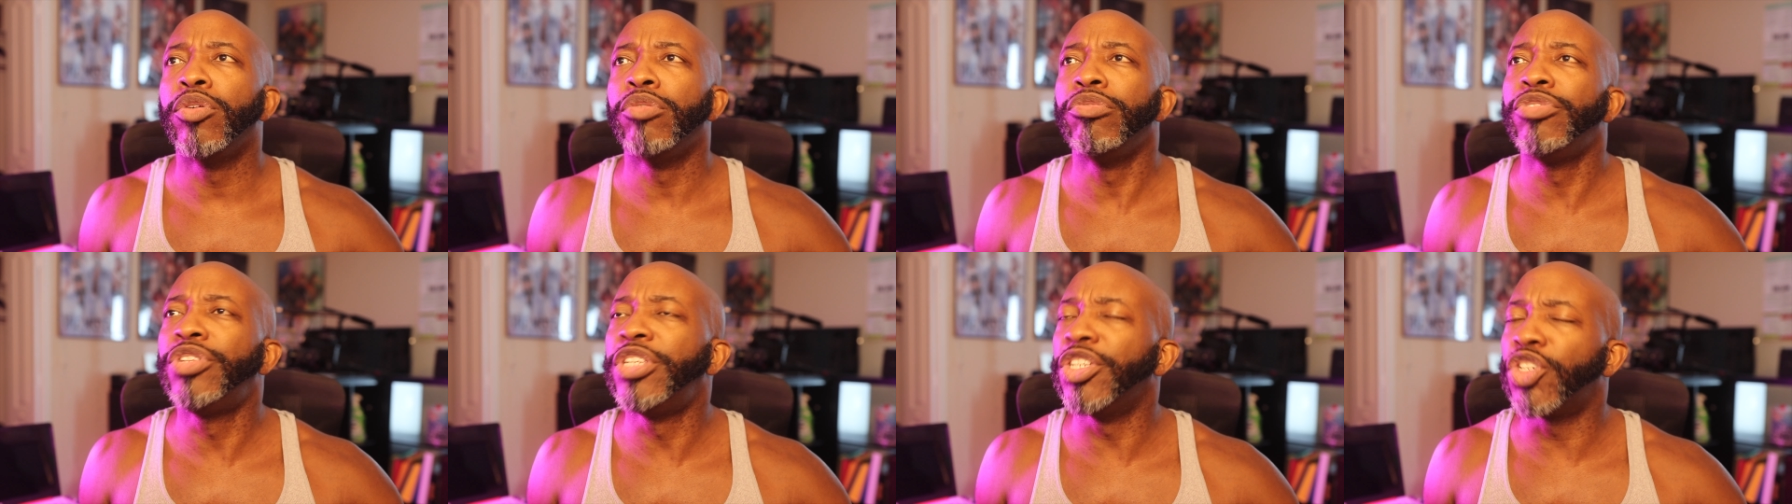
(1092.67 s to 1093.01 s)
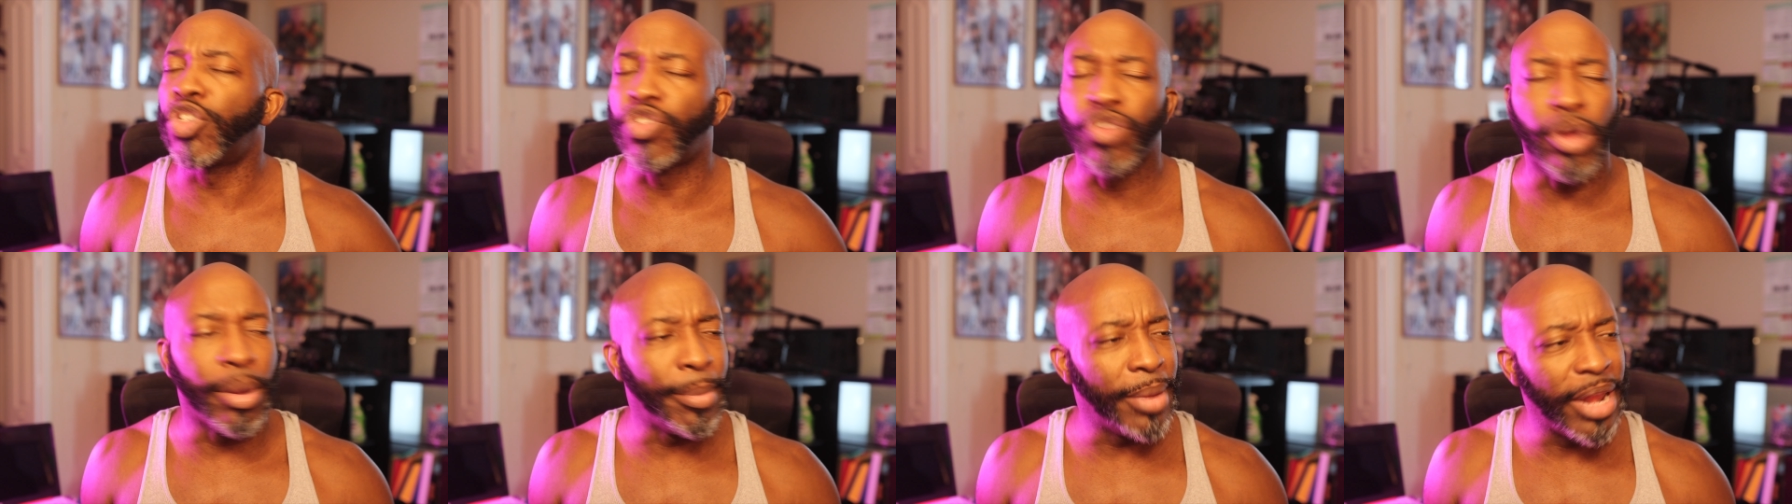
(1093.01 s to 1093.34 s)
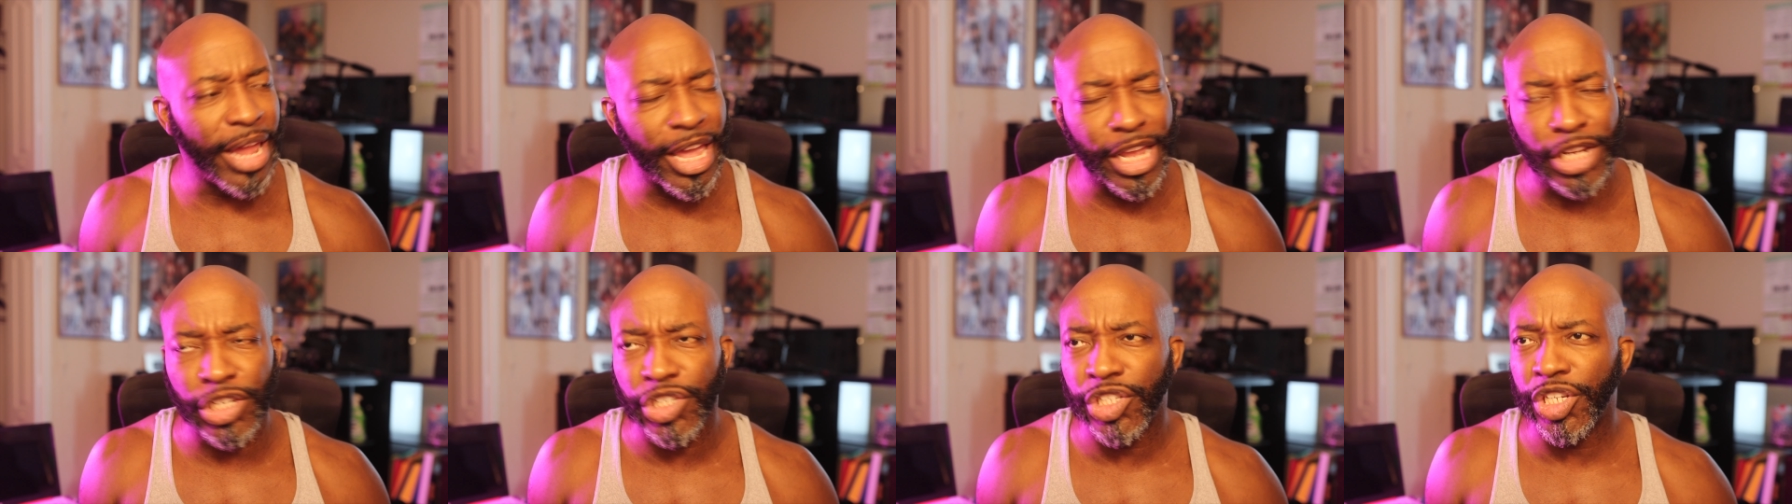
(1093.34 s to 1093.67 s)

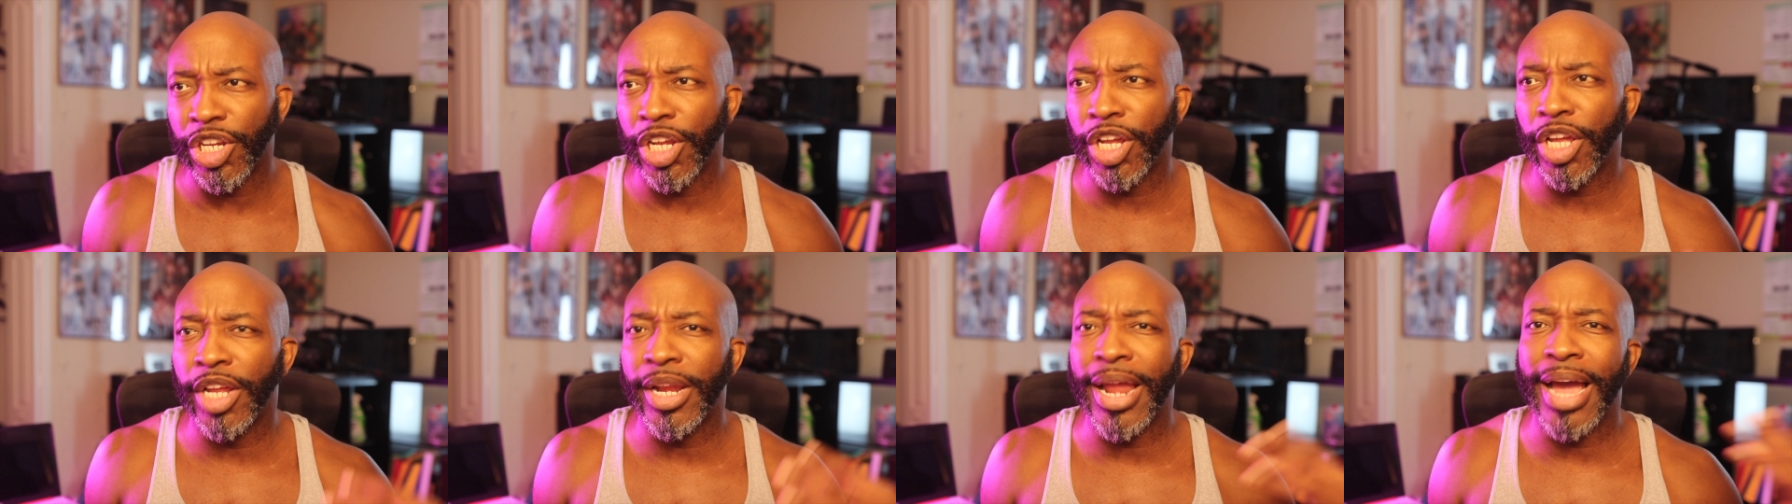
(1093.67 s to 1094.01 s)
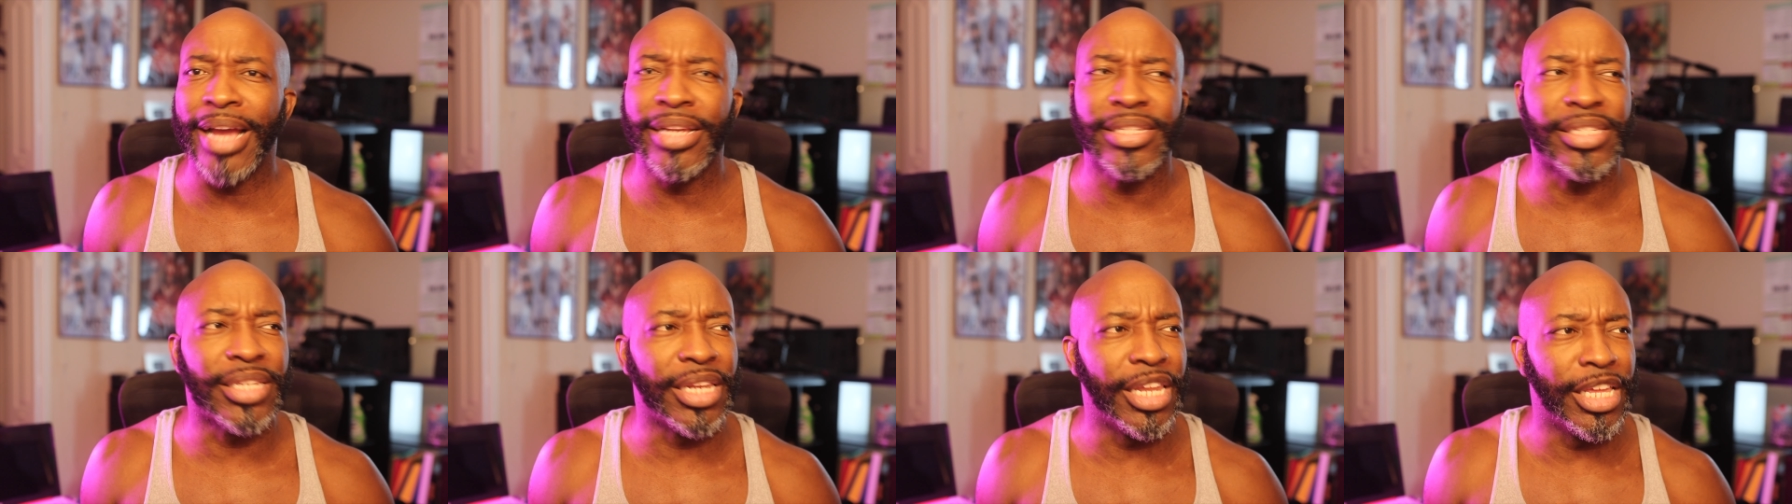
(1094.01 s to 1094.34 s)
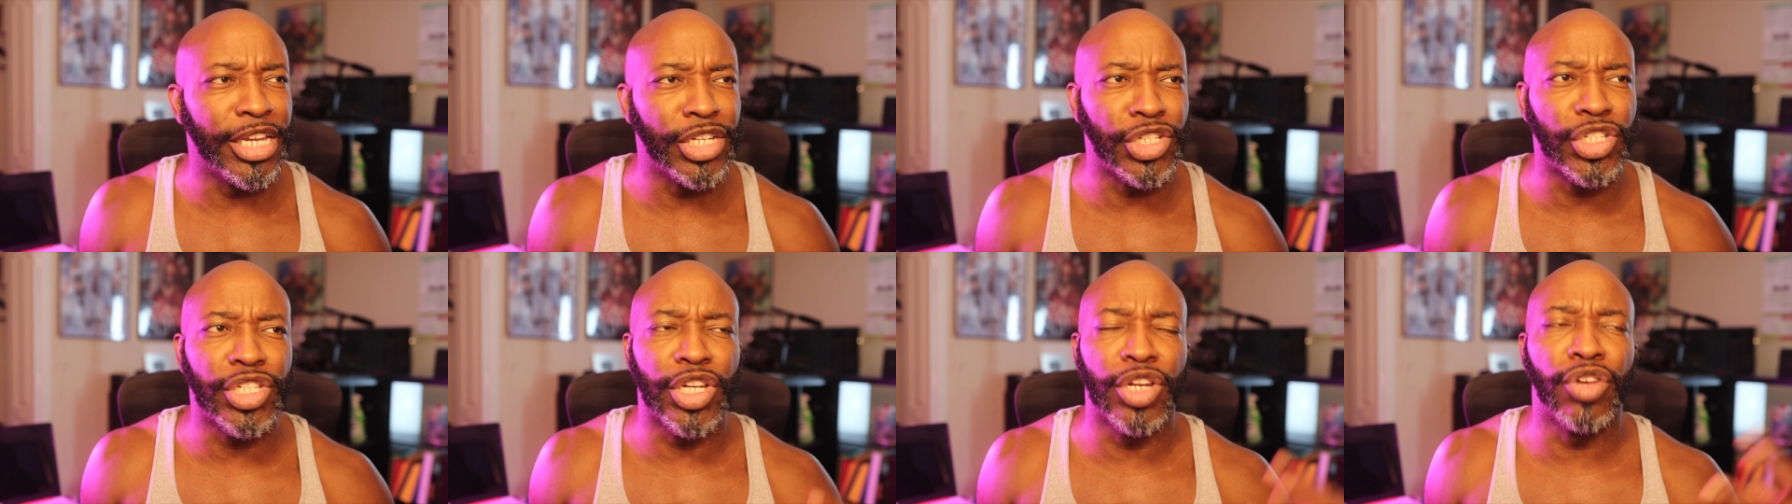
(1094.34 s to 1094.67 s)
discrimination,
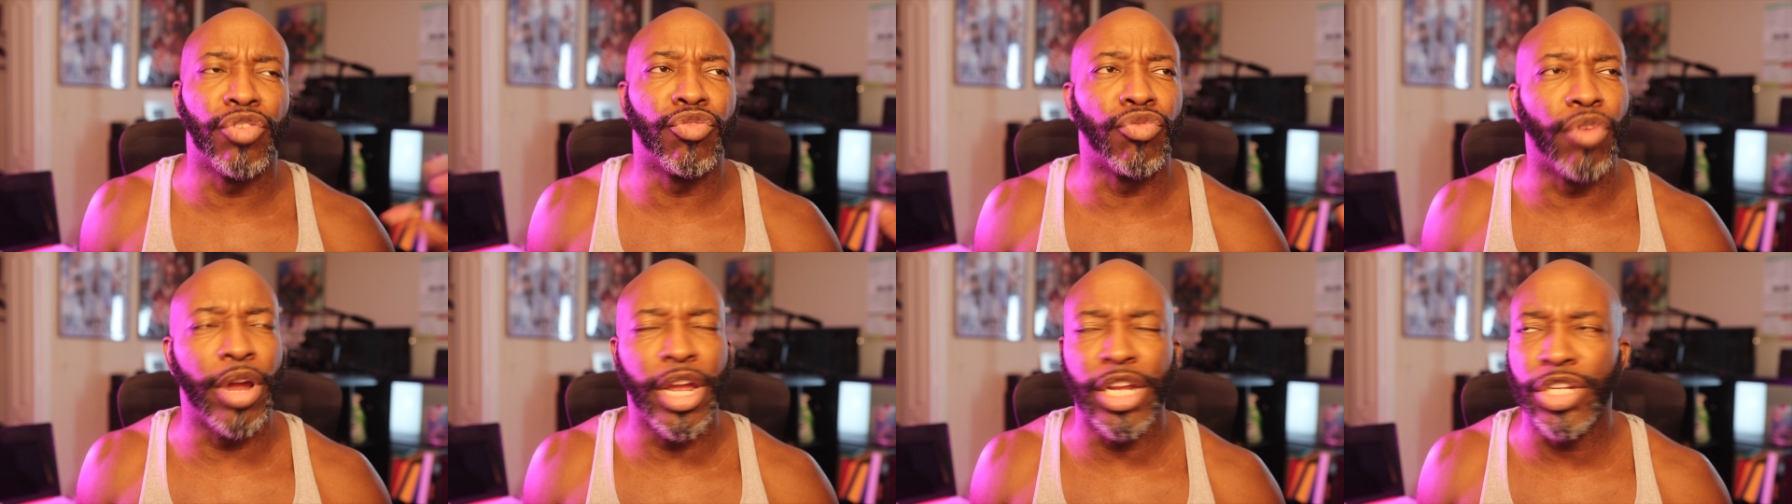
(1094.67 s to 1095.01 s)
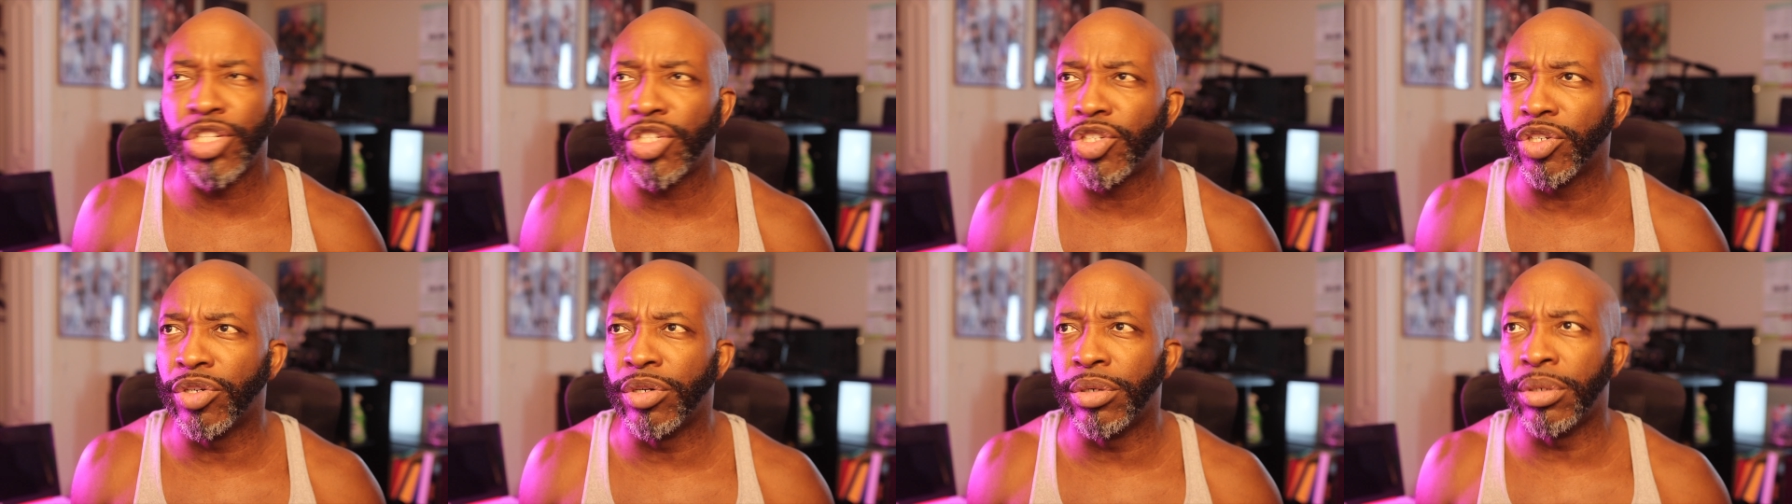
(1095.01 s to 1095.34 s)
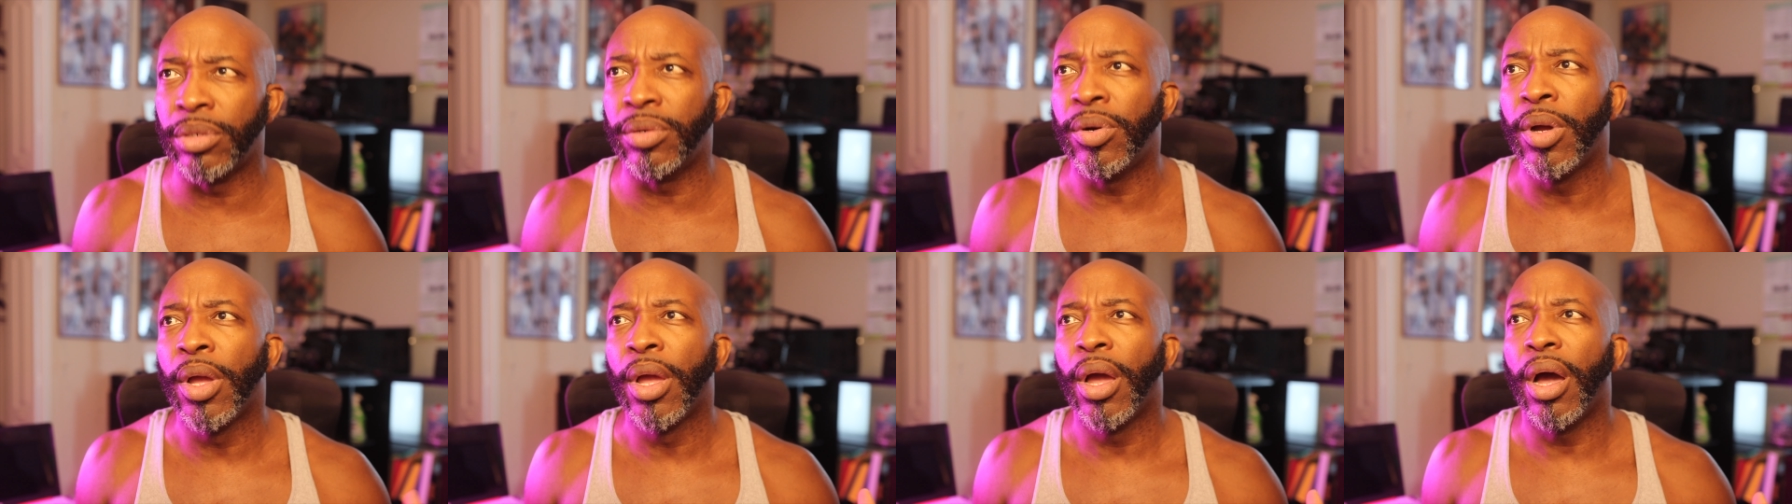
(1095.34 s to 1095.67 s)
isolation,
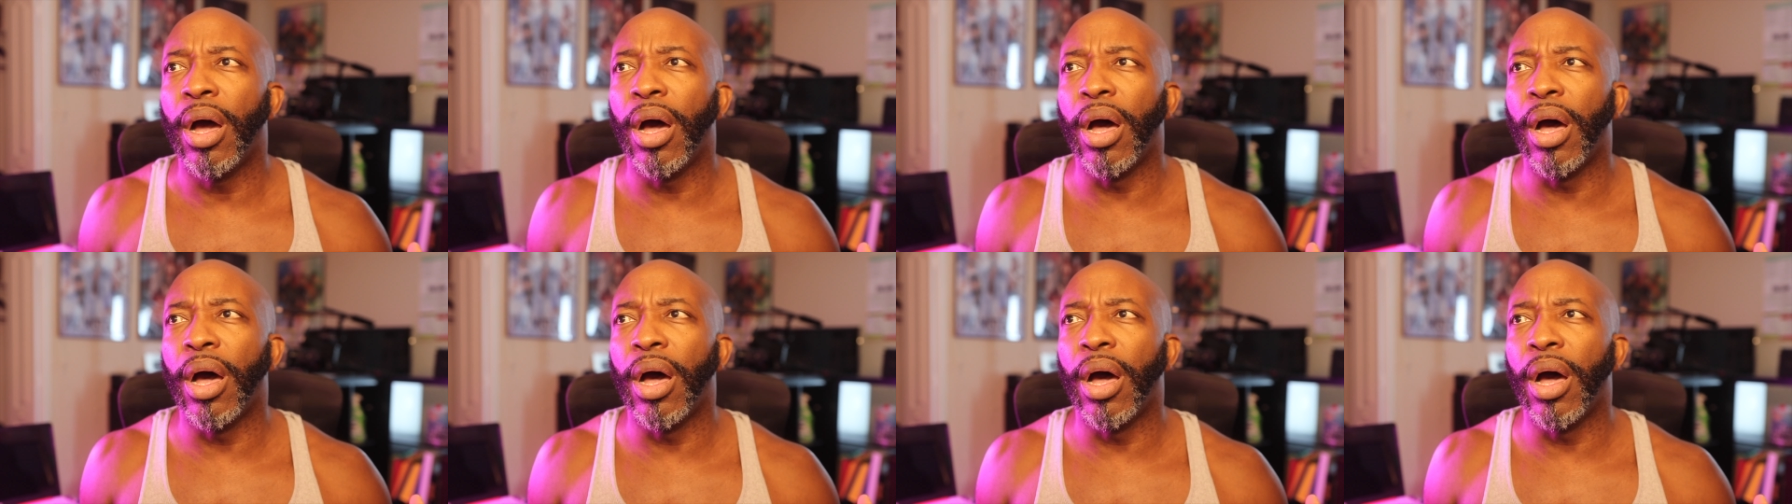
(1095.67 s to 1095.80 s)
racial